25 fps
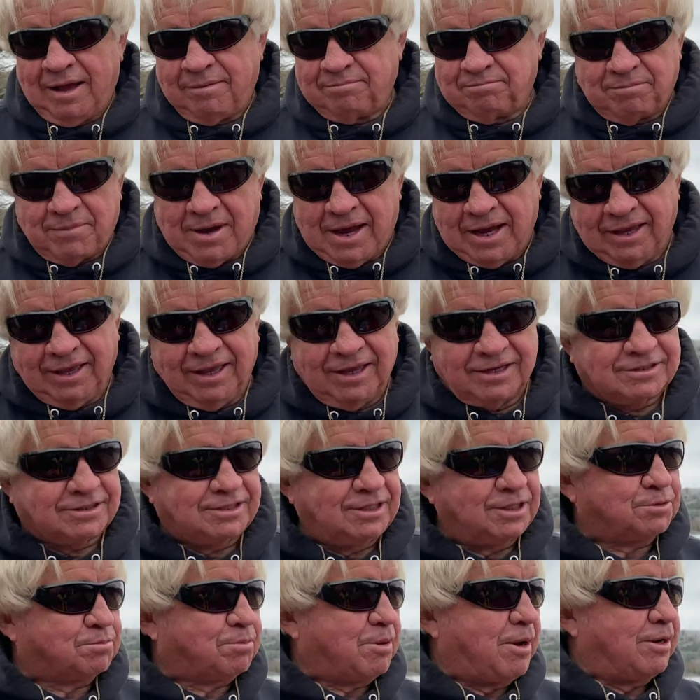my guess
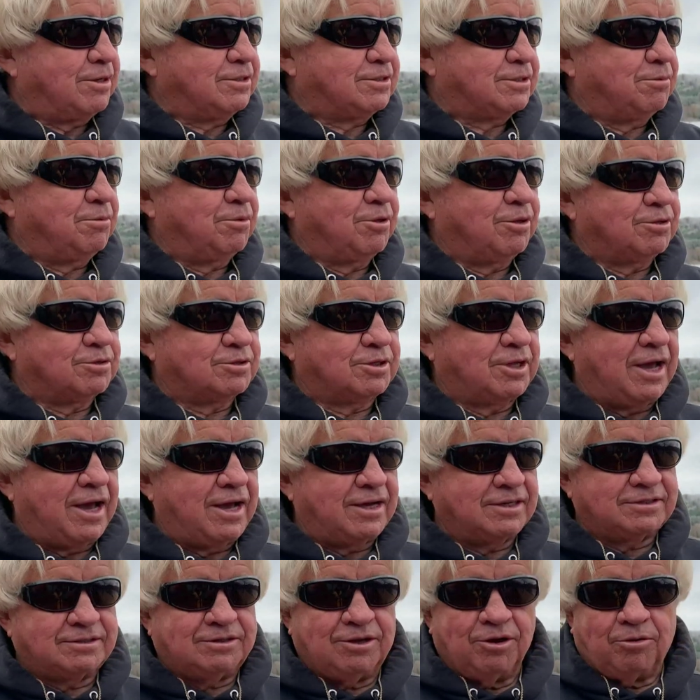is probably some of those
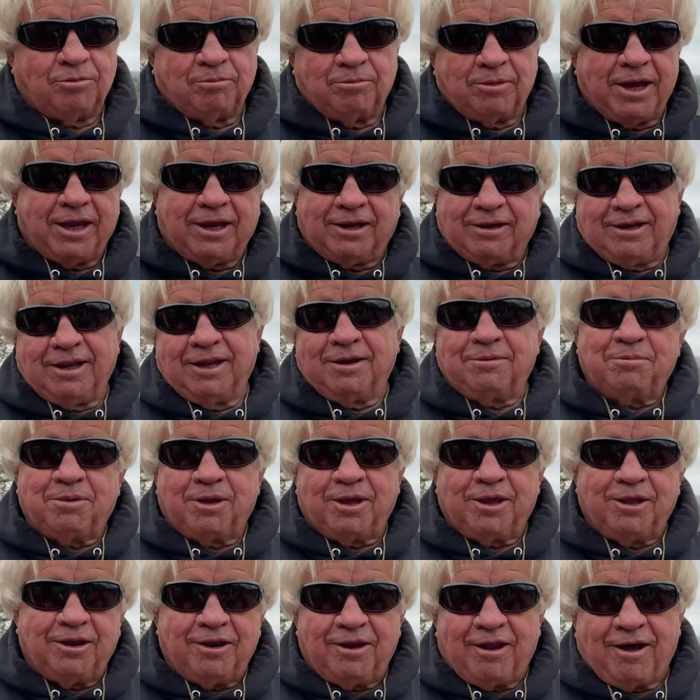guys don't make $10
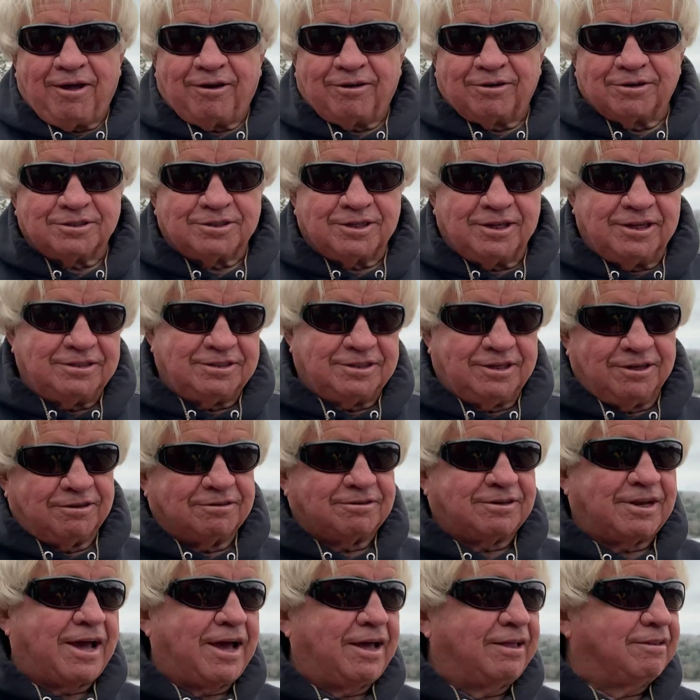million. They still
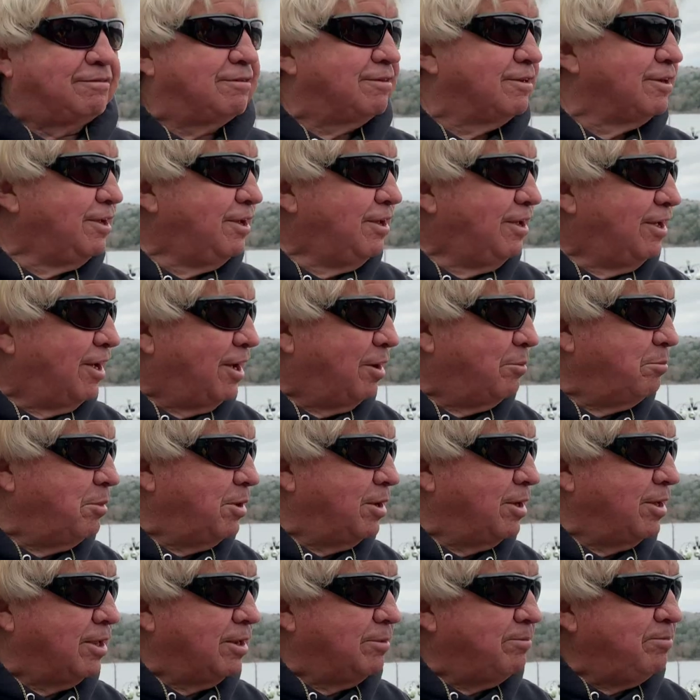tithe a
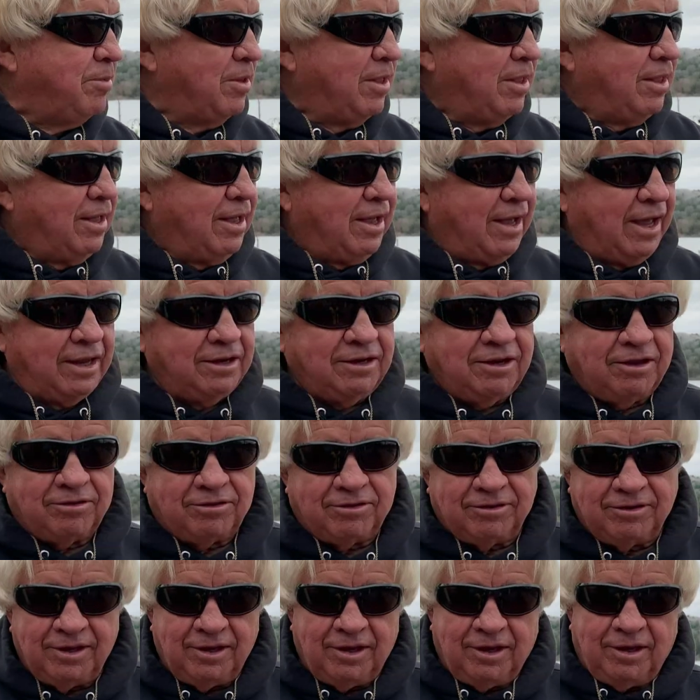million. And you,
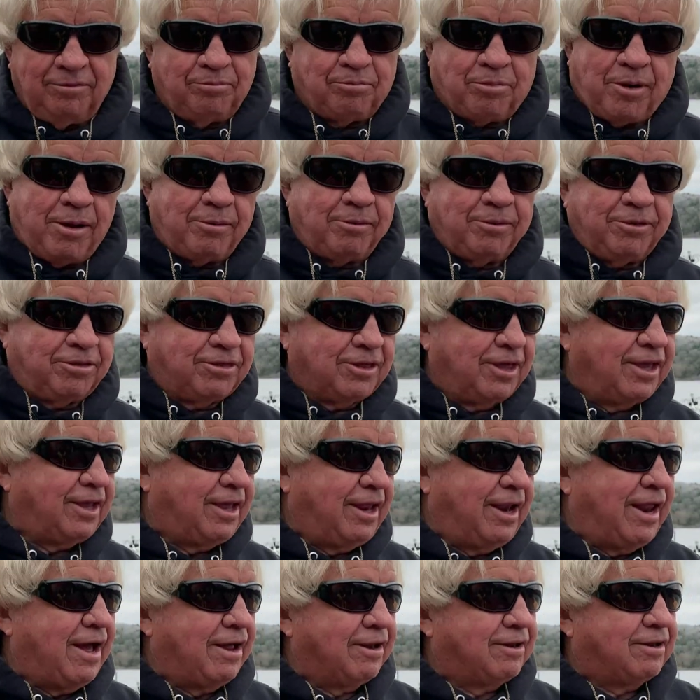you're probably
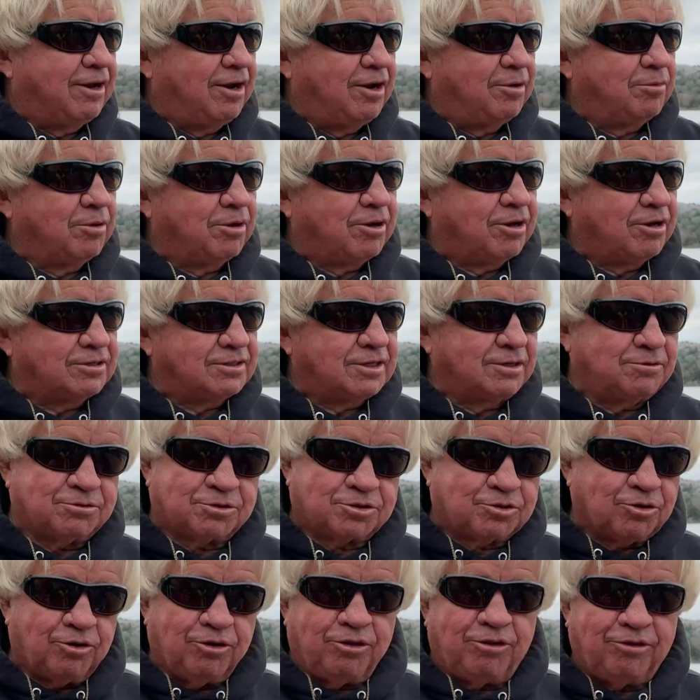thinking out there because that was
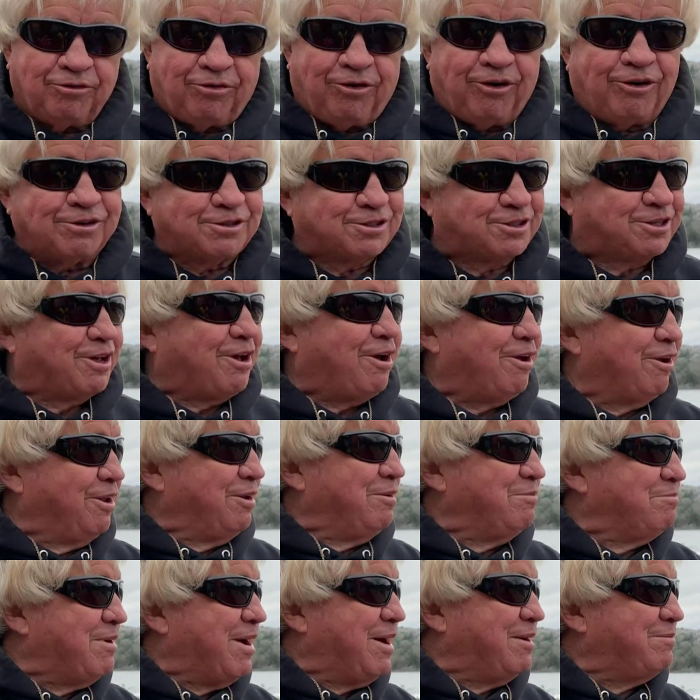sort of the first thought
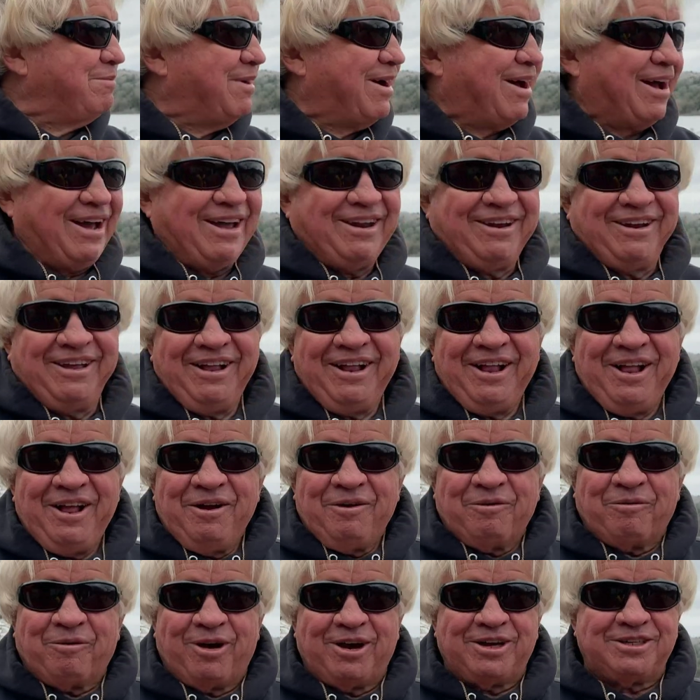in my mind
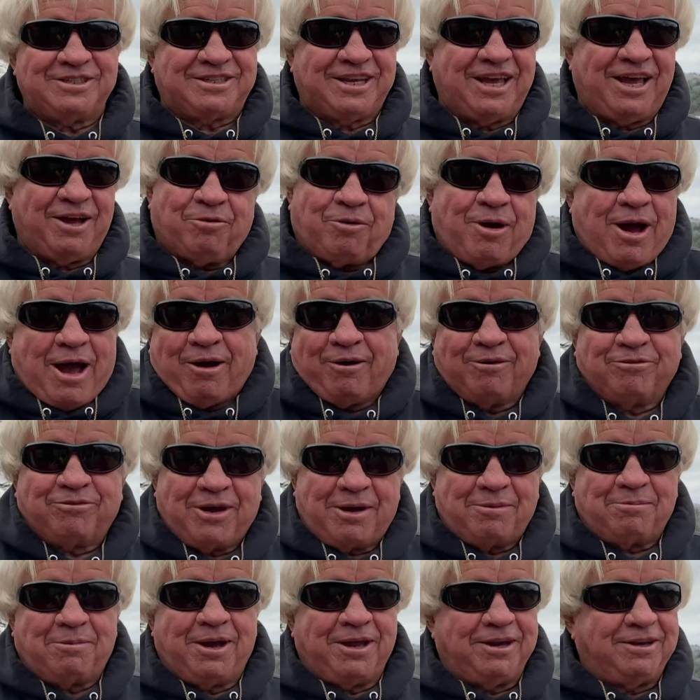was that, wow, if
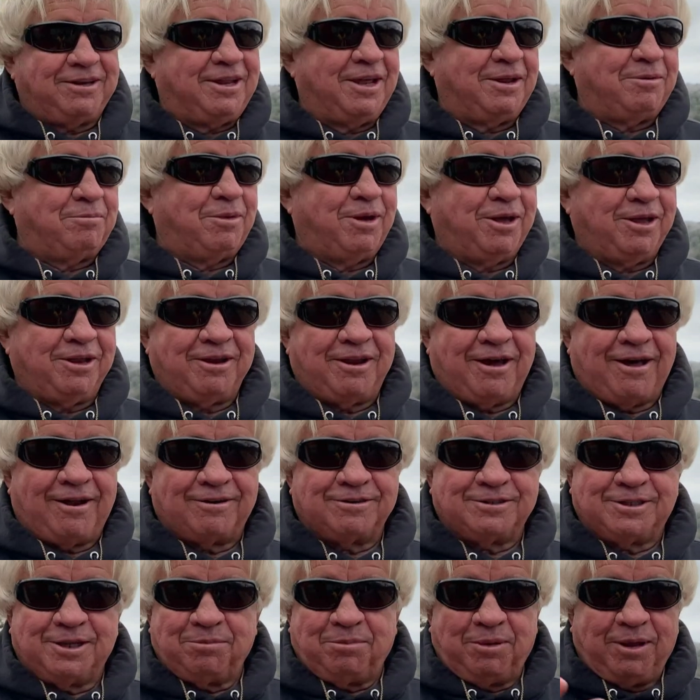I made $10 million,
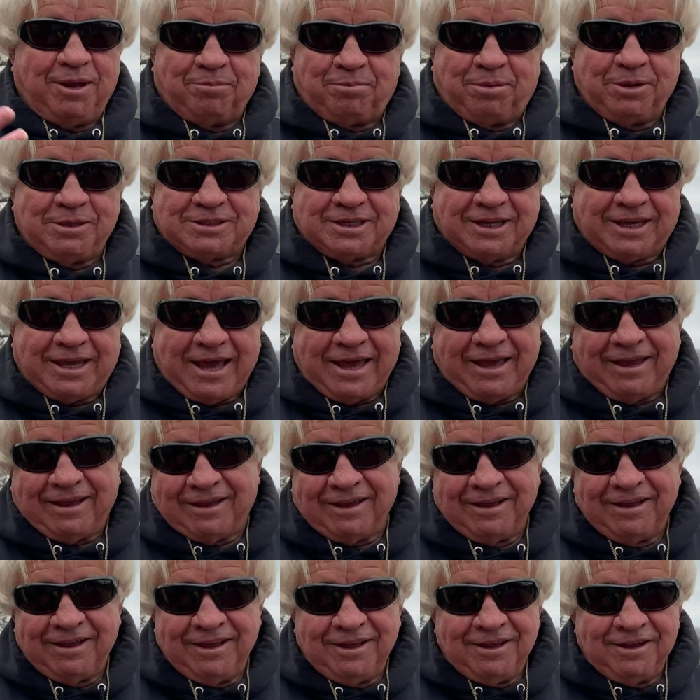it'd be a piece of
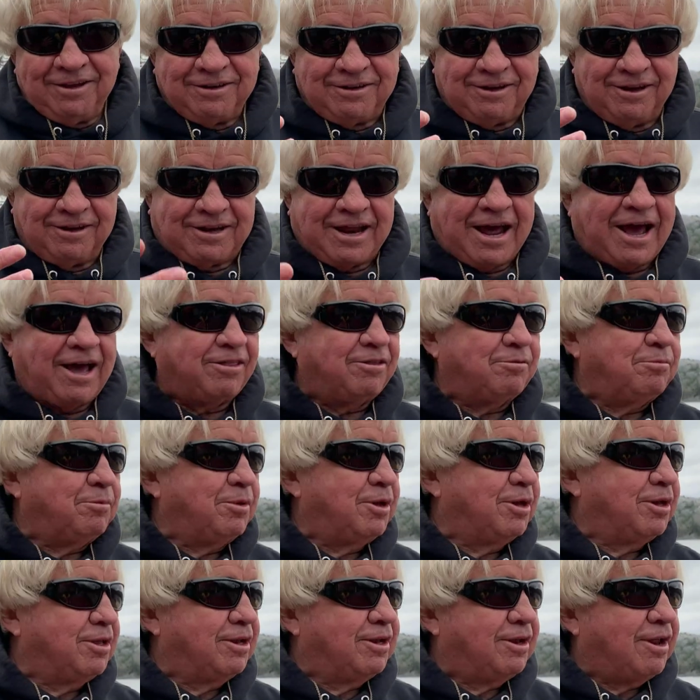cake to tithe a
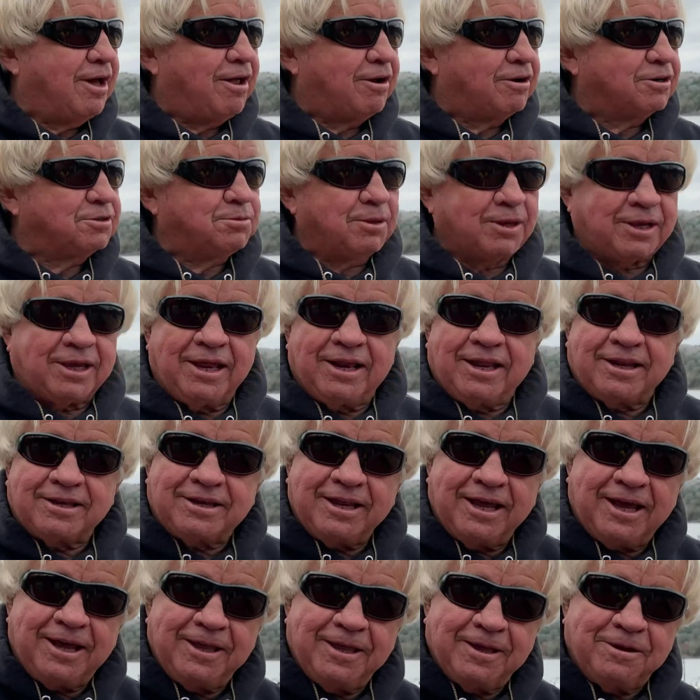million dollars. But can I
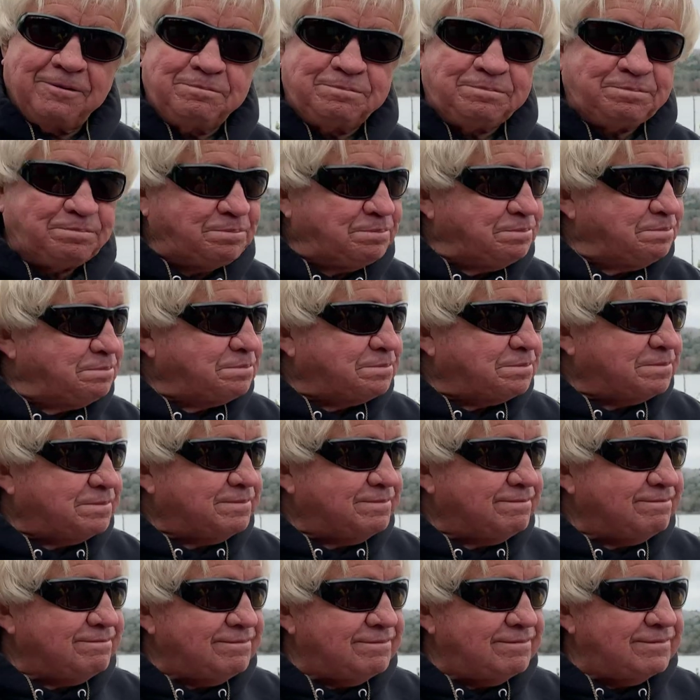tell you,
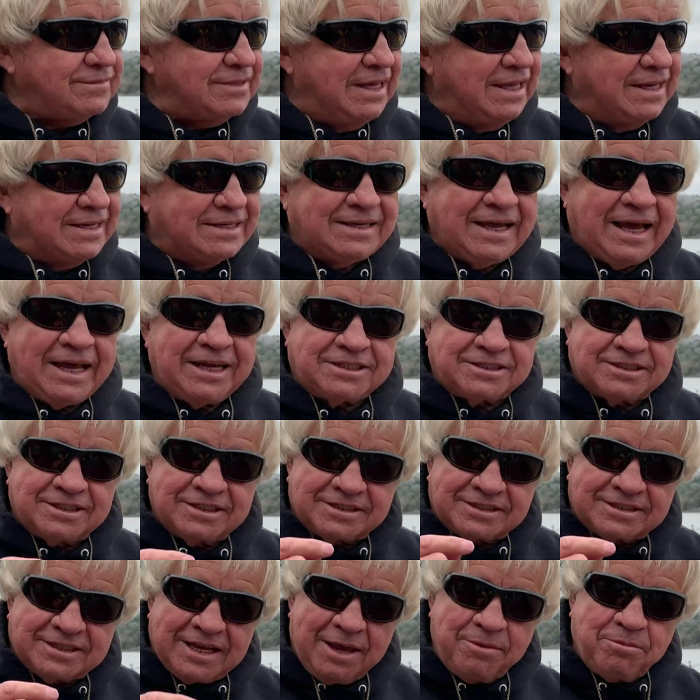it takes the
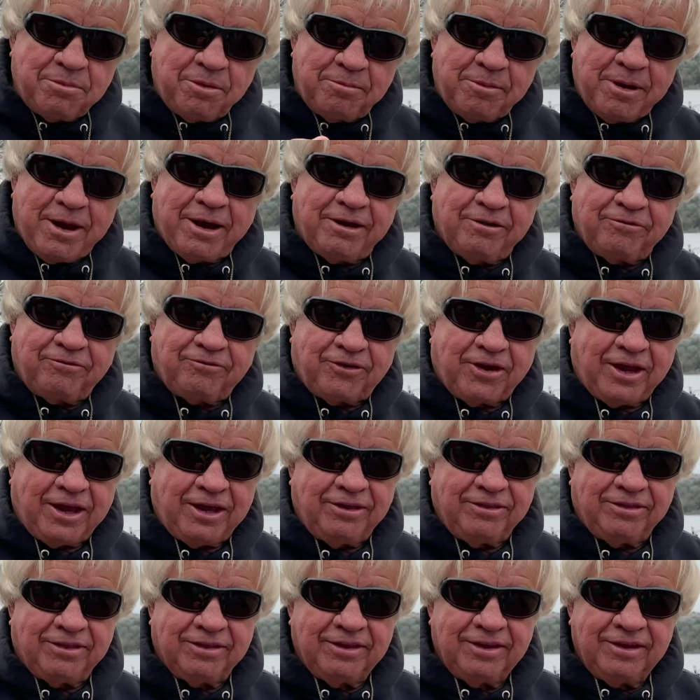same amount of
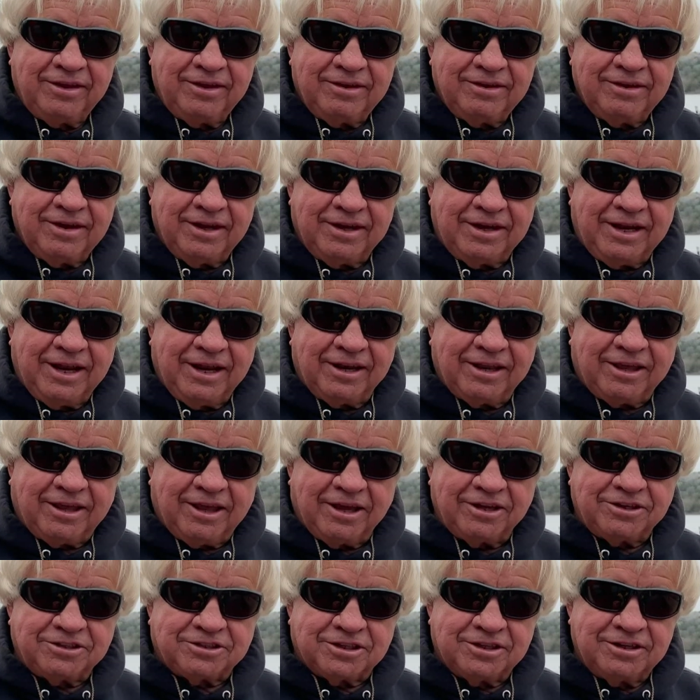faith and
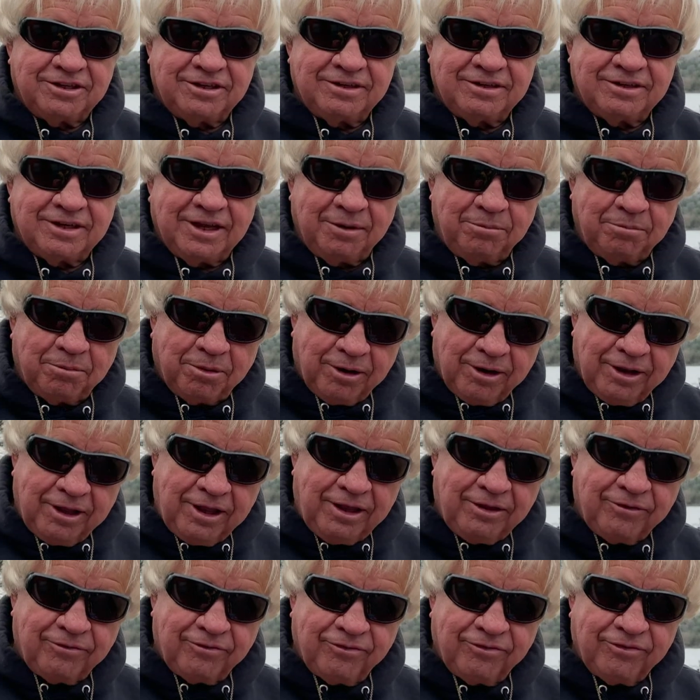dedication and
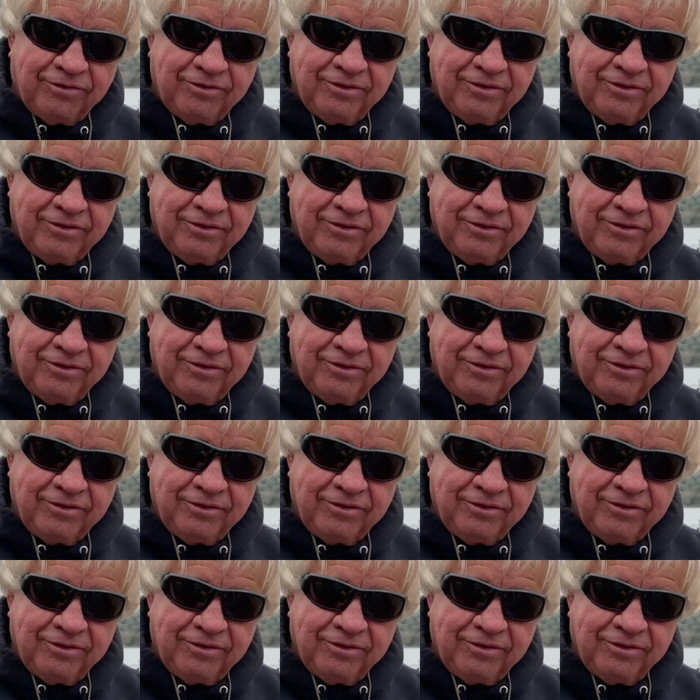belief